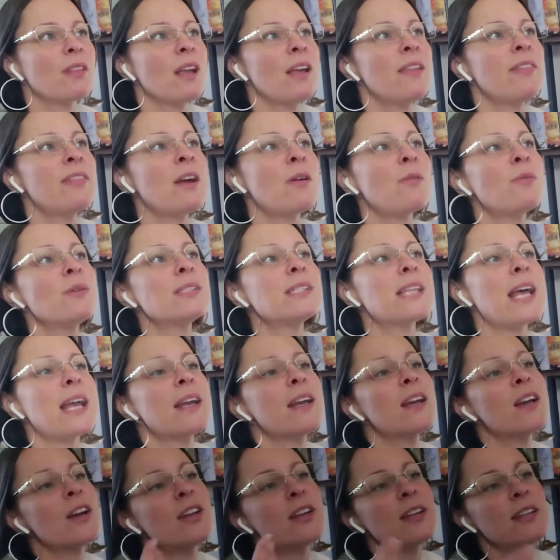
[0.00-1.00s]
There was
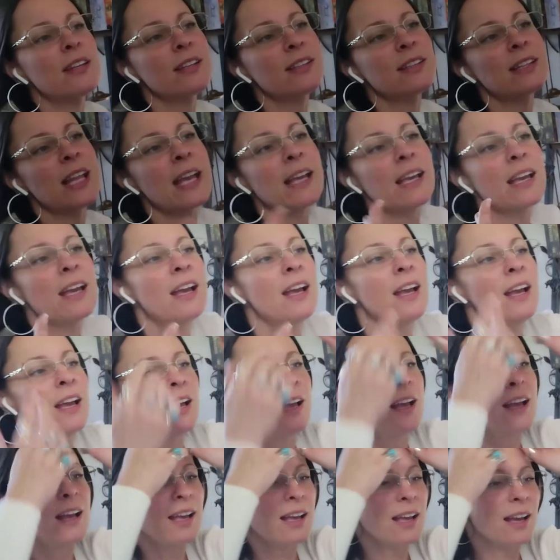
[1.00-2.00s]
like good like
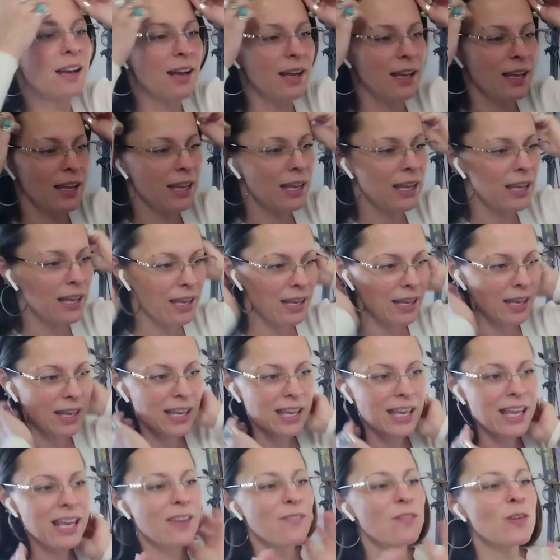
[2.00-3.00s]

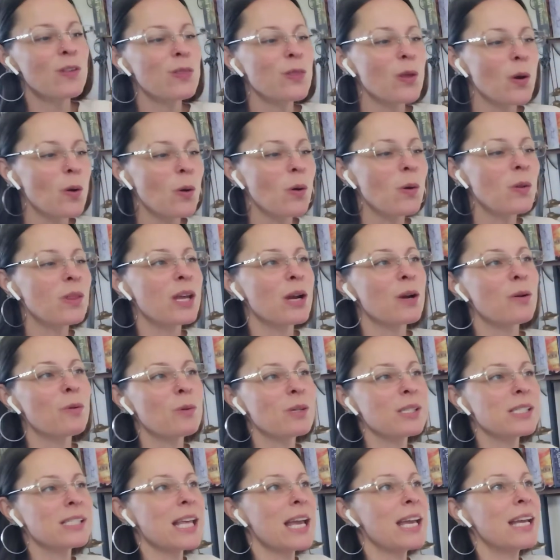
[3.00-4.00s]
even though there
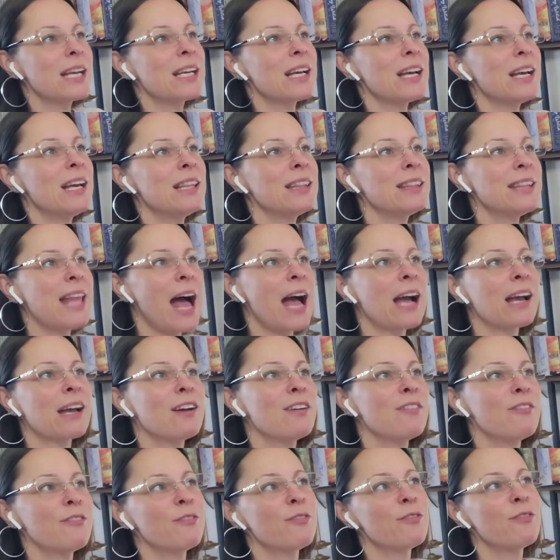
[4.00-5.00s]
was like a lack
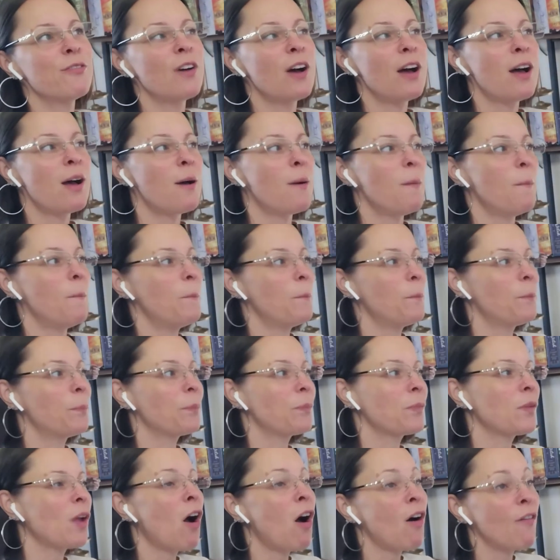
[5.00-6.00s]
of
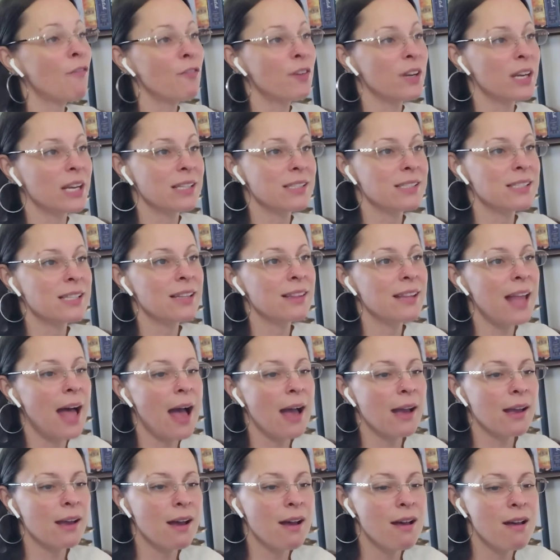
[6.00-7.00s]
confidence, a
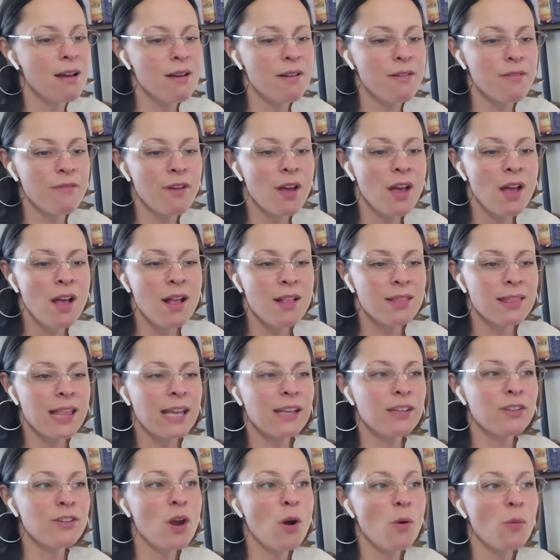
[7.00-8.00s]
lack of
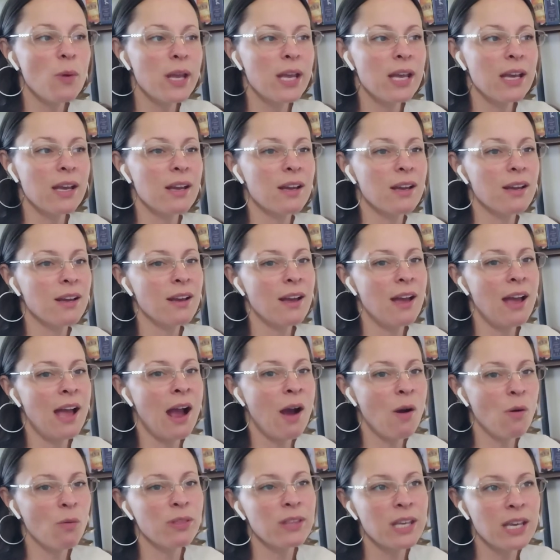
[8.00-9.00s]
like knowing
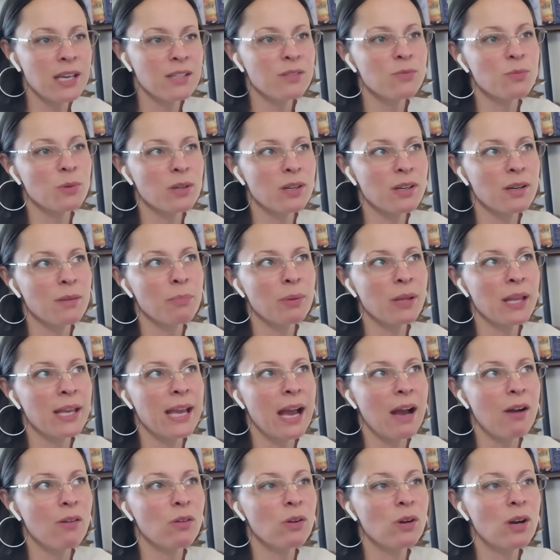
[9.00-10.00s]
how things were gonna play
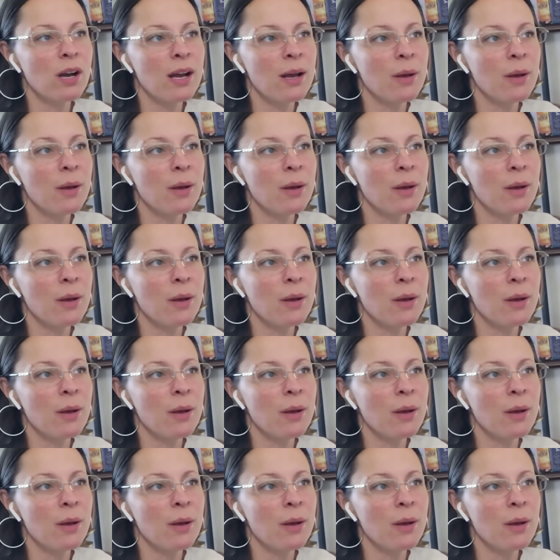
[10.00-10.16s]
out.